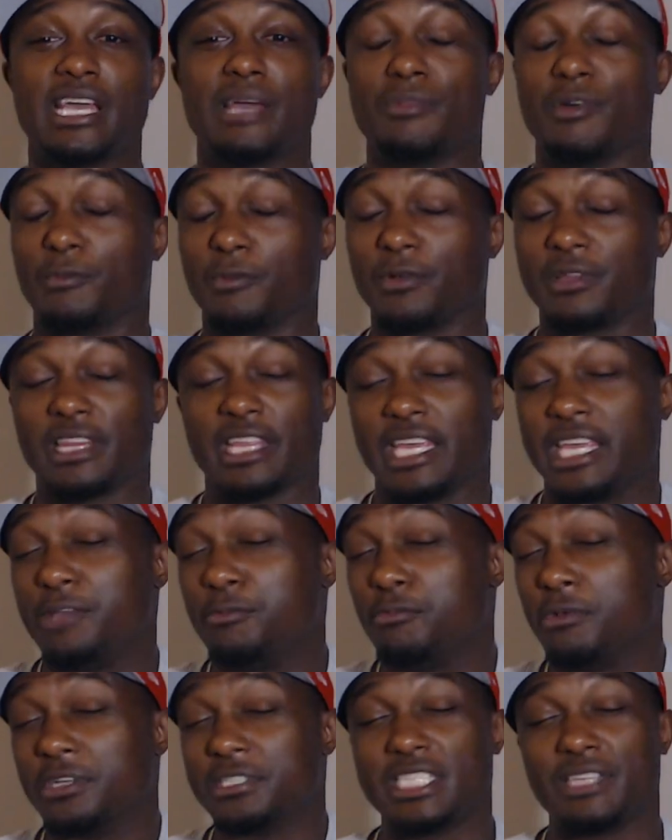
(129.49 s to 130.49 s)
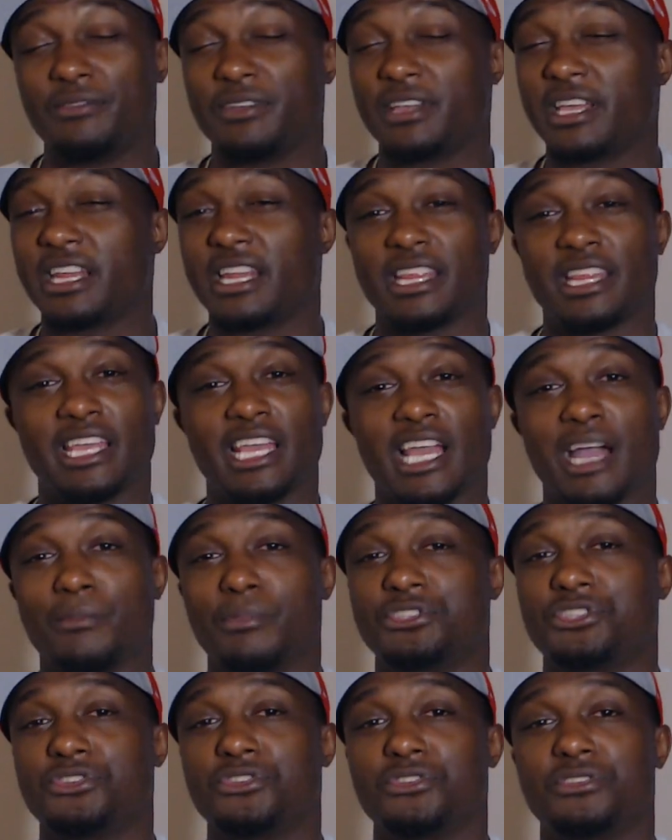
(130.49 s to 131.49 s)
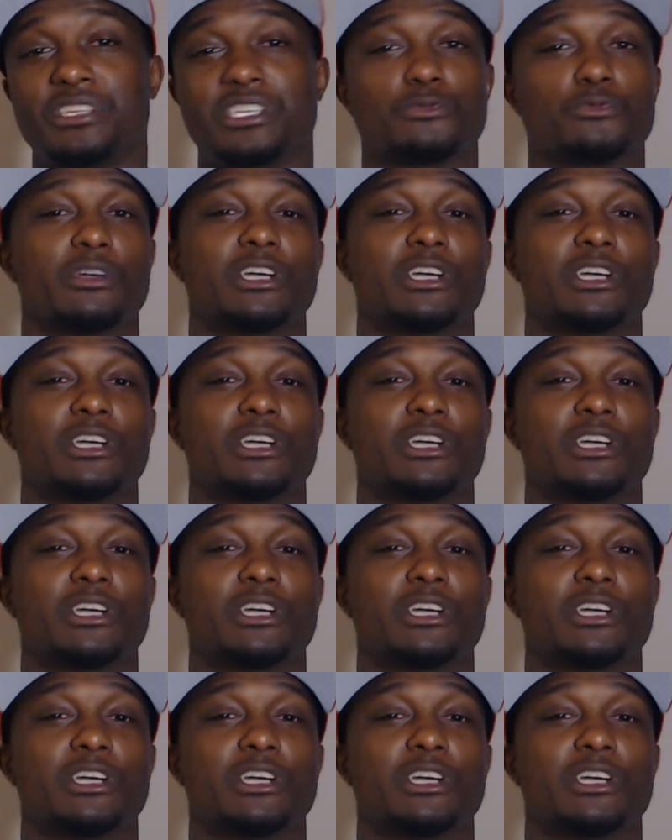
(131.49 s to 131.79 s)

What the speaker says: But really, he wasn't even getting the opportunities.